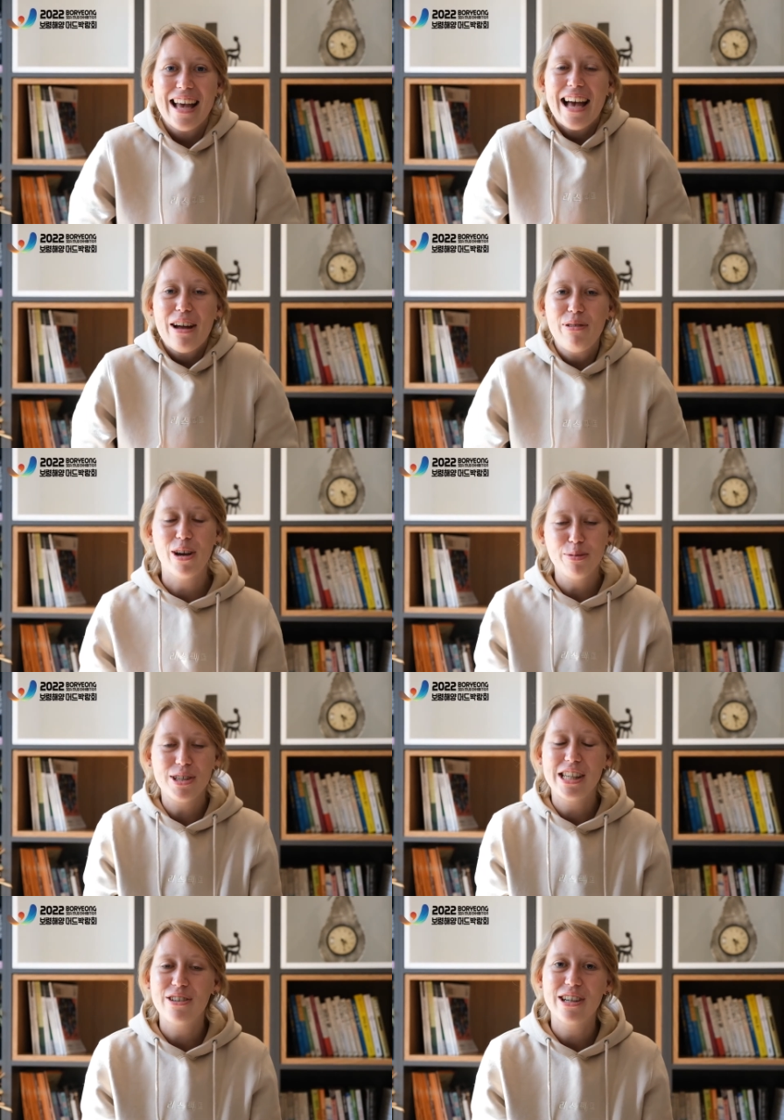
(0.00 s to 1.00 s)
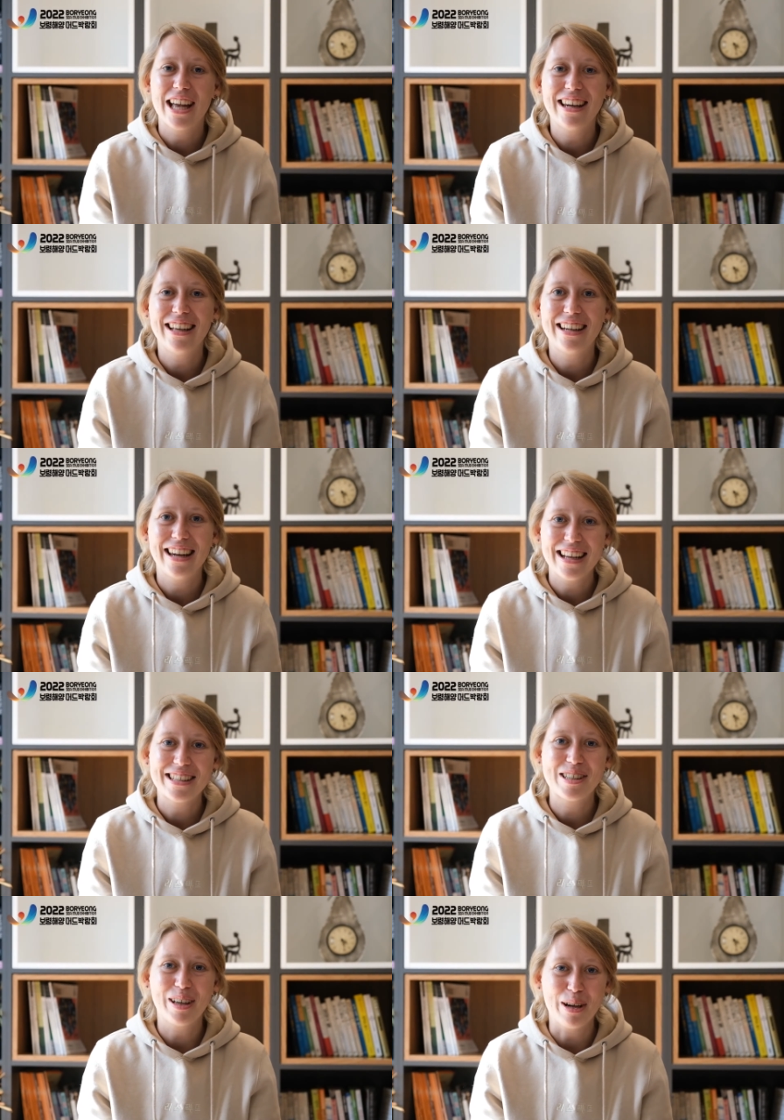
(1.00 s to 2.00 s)
And we hope to see you again
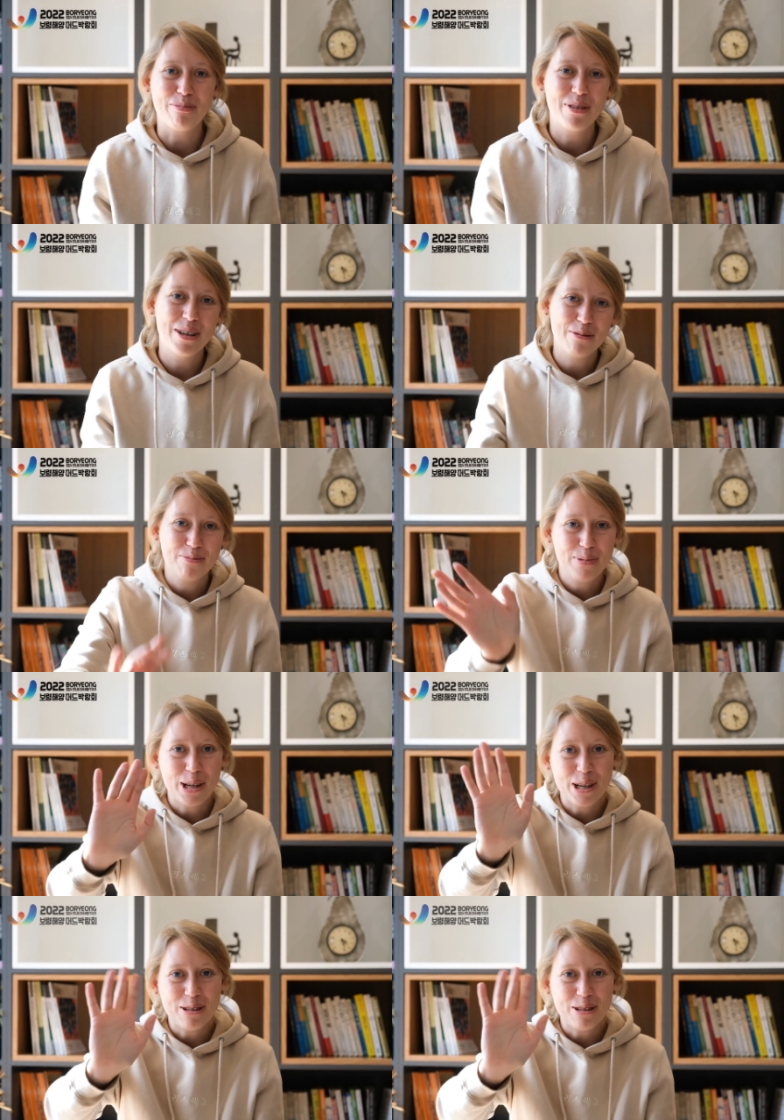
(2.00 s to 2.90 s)
next time. Bye!